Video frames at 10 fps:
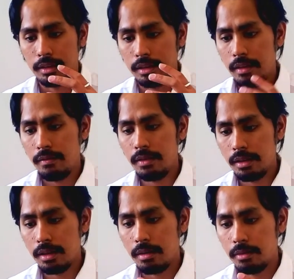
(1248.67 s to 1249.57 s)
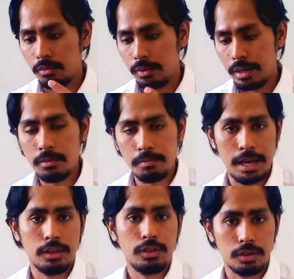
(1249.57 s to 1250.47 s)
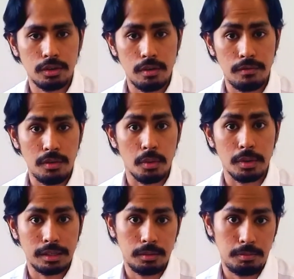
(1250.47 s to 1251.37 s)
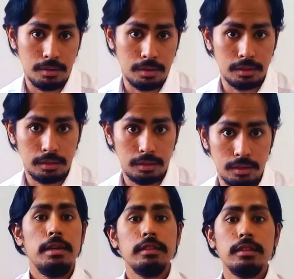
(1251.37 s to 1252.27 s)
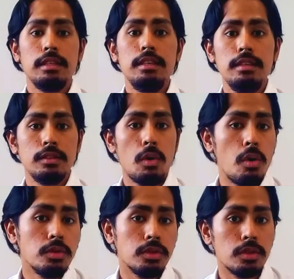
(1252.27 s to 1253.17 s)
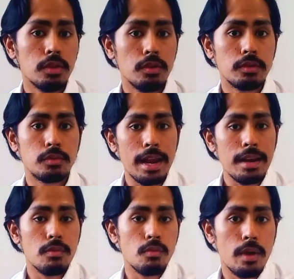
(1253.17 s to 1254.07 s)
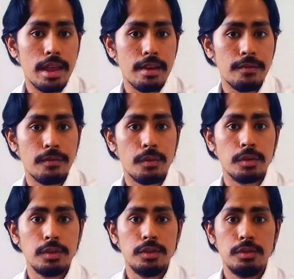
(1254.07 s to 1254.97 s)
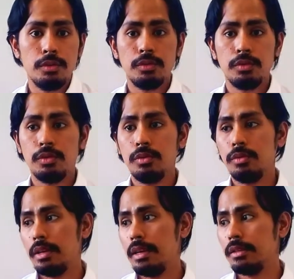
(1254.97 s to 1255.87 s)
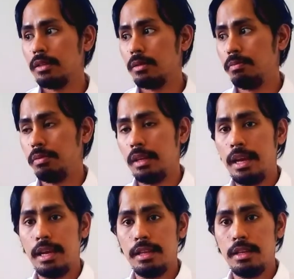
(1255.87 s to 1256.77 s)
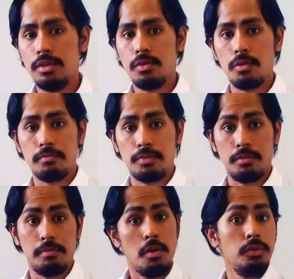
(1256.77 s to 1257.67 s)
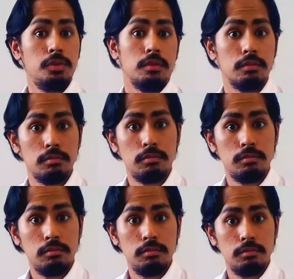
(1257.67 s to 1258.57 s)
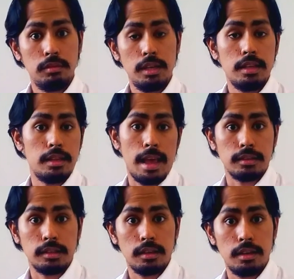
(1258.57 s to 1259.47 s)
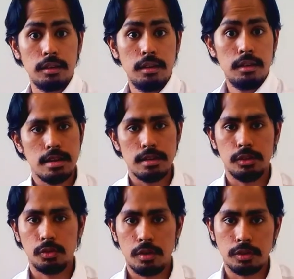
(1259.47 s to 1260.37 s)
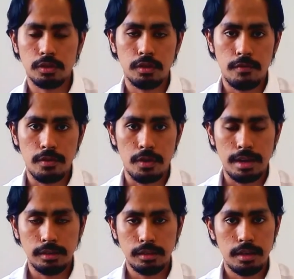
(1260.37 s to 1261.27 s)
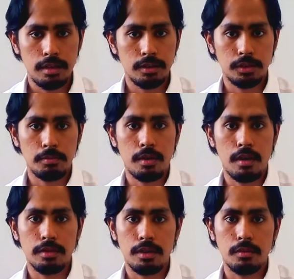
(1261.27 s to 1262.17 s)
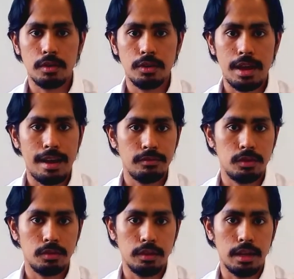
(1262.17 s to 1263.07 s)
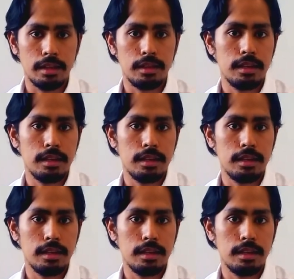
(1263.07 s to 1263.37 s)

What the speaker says: giving a real picture of your experience. But it is also a great way for you to explain your proposal in the essay. In the structure of your essay, there's a part there where you have to relate the